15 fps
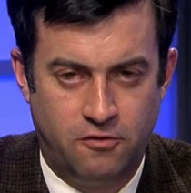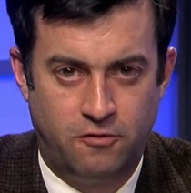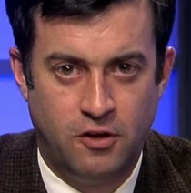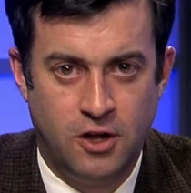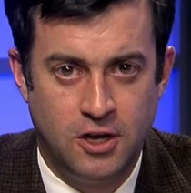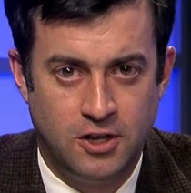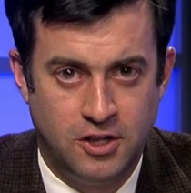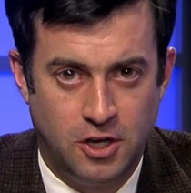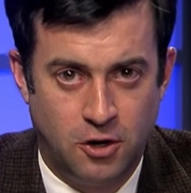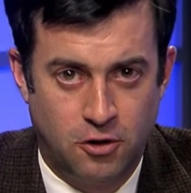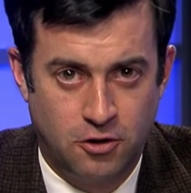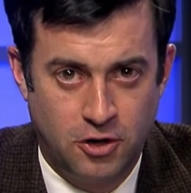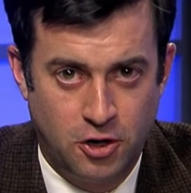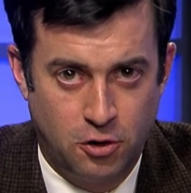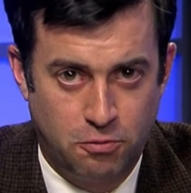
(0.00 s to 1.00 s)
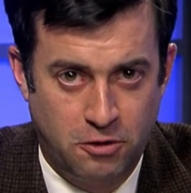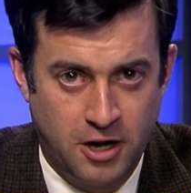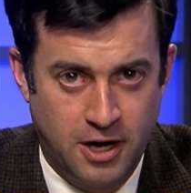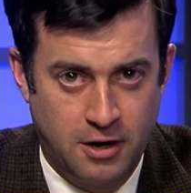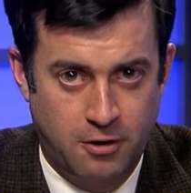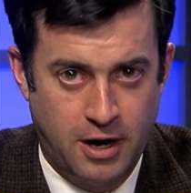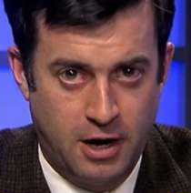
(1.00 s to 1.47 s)
of the earlier
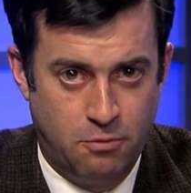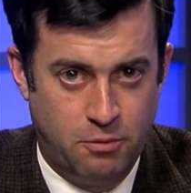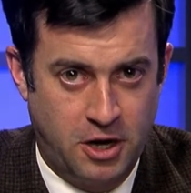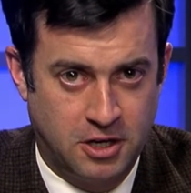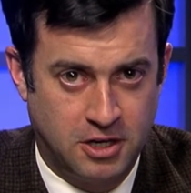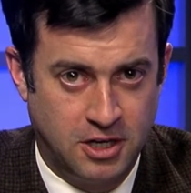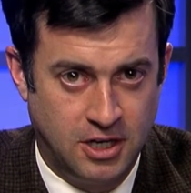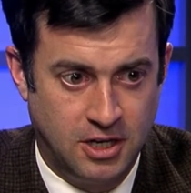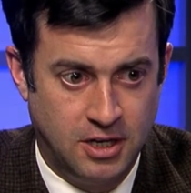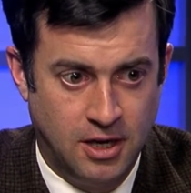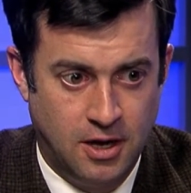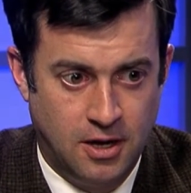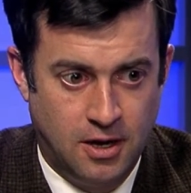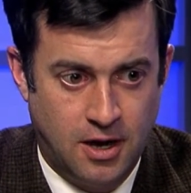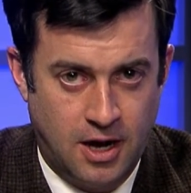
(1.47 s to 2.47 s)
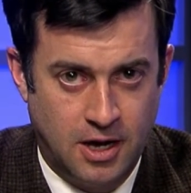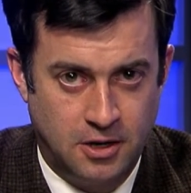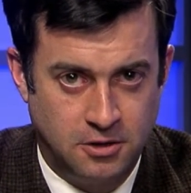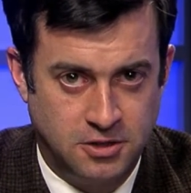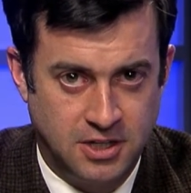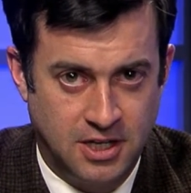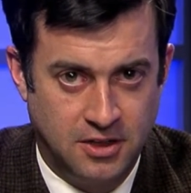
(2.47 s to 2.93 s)
plan around Muckaty,
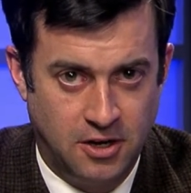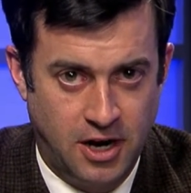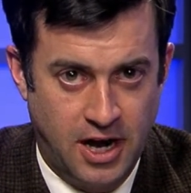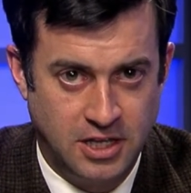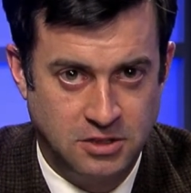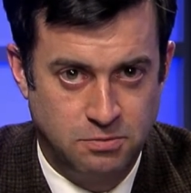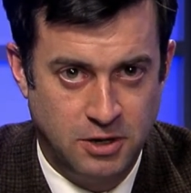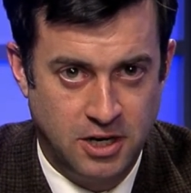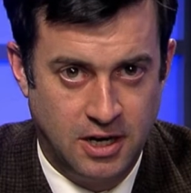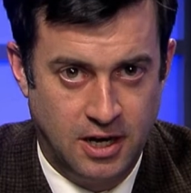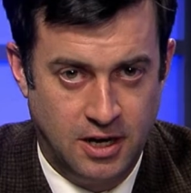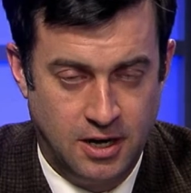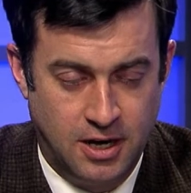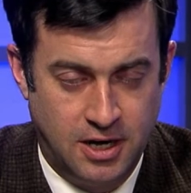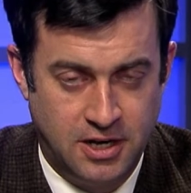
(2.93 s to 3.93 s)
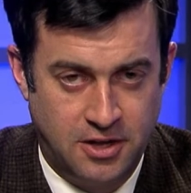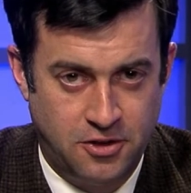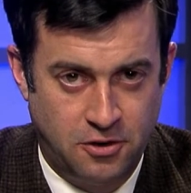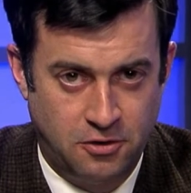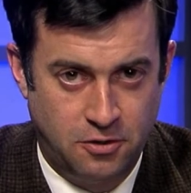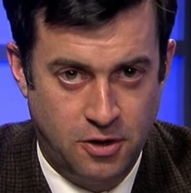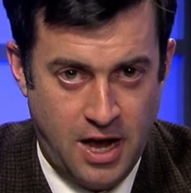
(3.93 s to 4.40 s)
I understand there has been a,
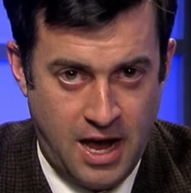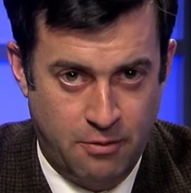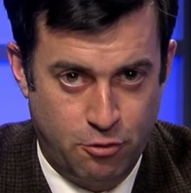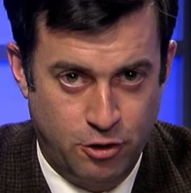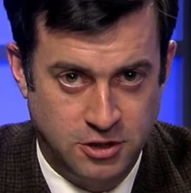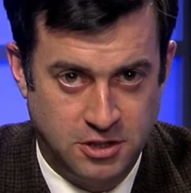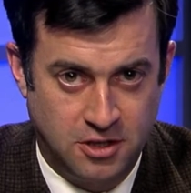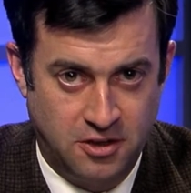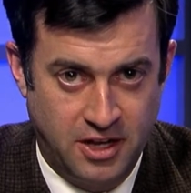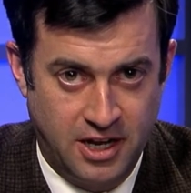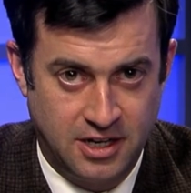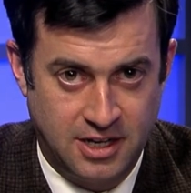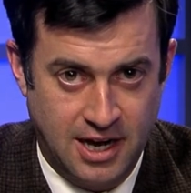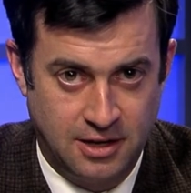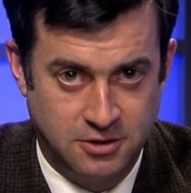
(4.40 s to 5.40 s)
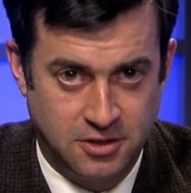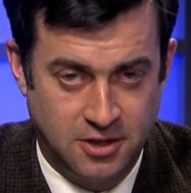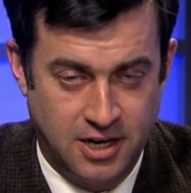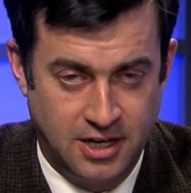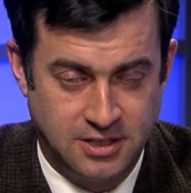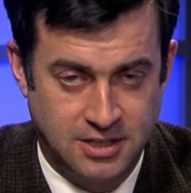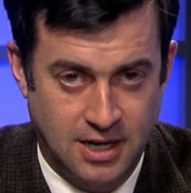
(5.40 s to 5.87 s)
another Aboriginal Land
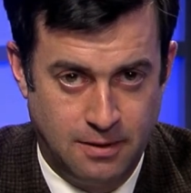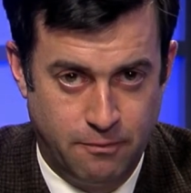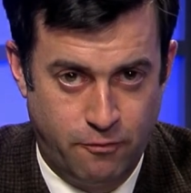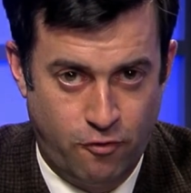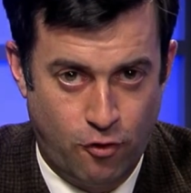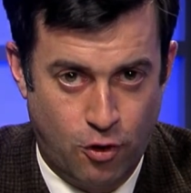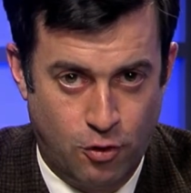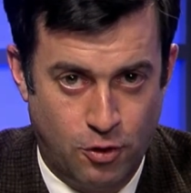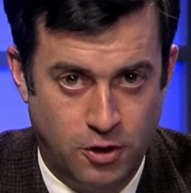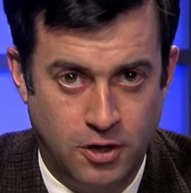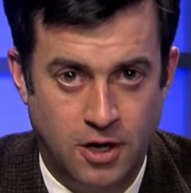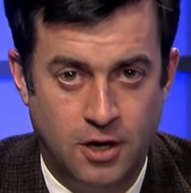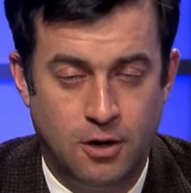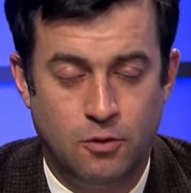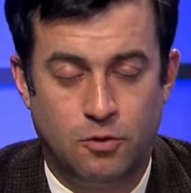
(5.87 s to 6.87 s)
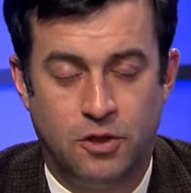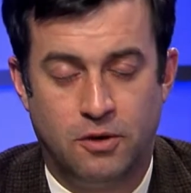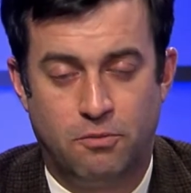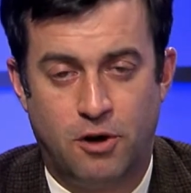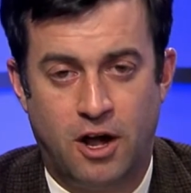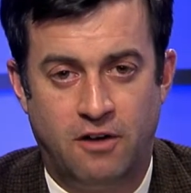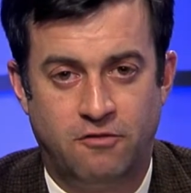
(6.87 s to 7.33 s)
Council that has come forward
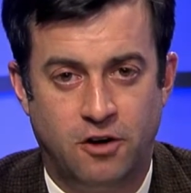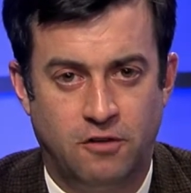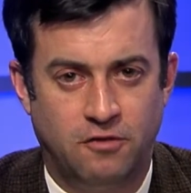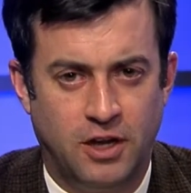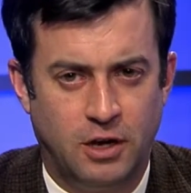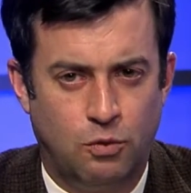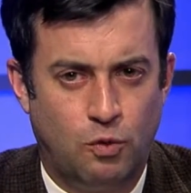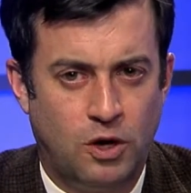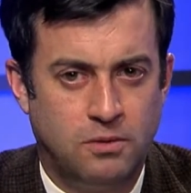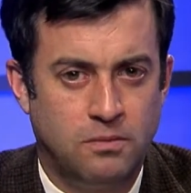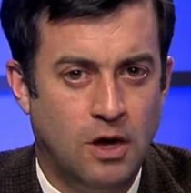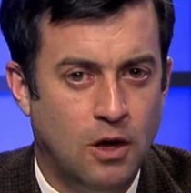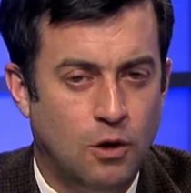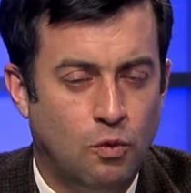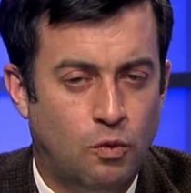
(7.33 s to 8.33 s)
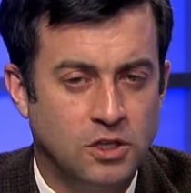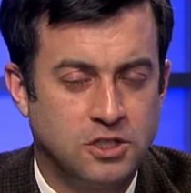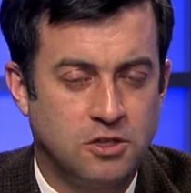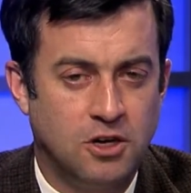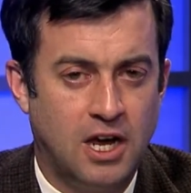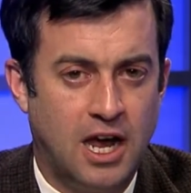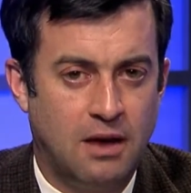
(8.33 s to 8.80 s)
with a proffer of land. What,
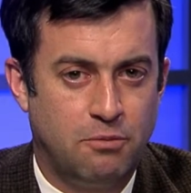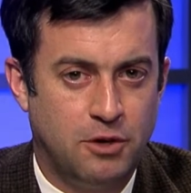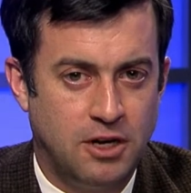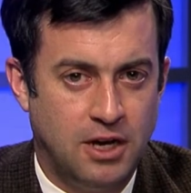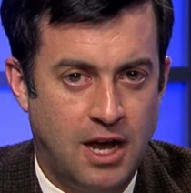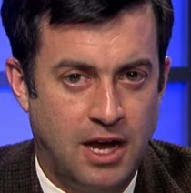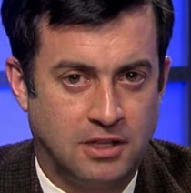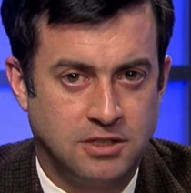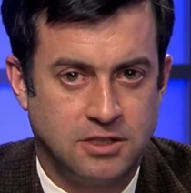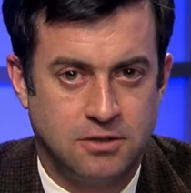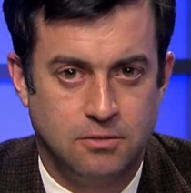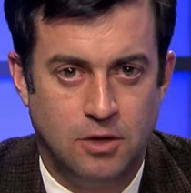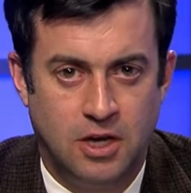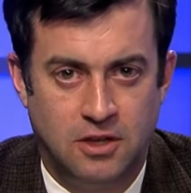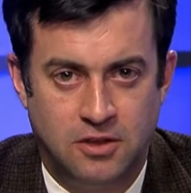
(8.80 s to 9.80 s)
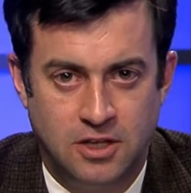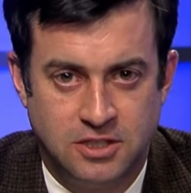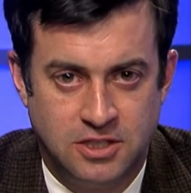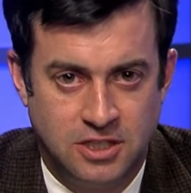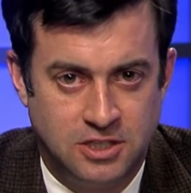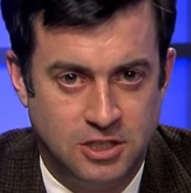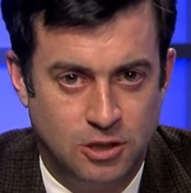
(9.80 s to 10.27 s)
what's going to happen next in
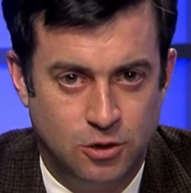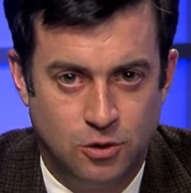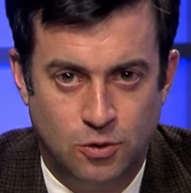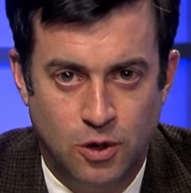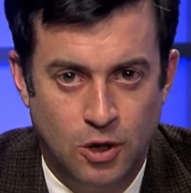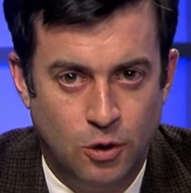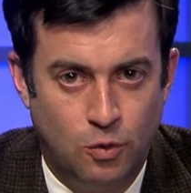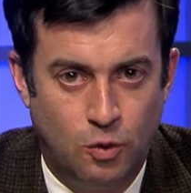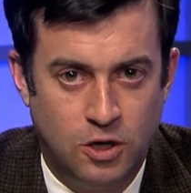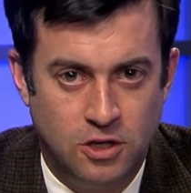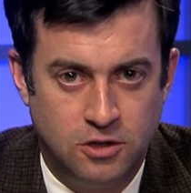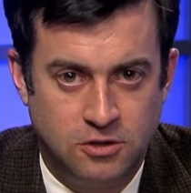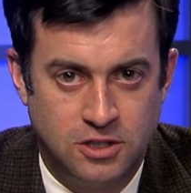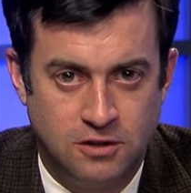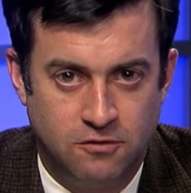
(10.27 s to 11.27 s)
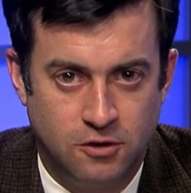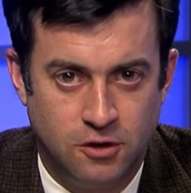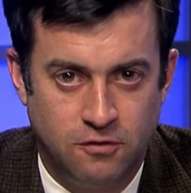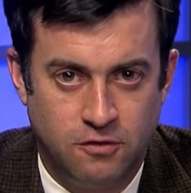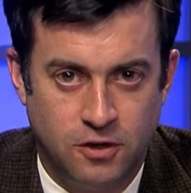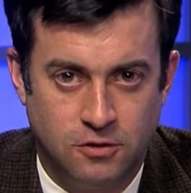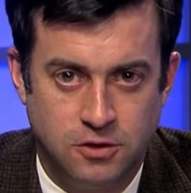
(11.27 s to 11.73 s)
this issue? What do you see
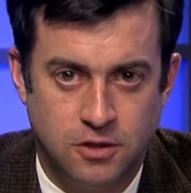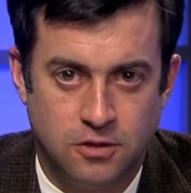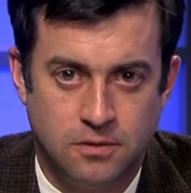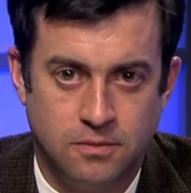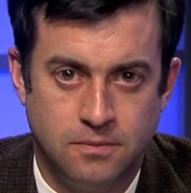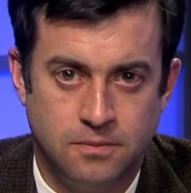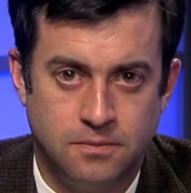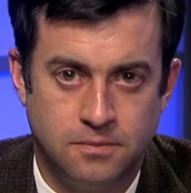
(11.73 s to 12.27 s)
for the future?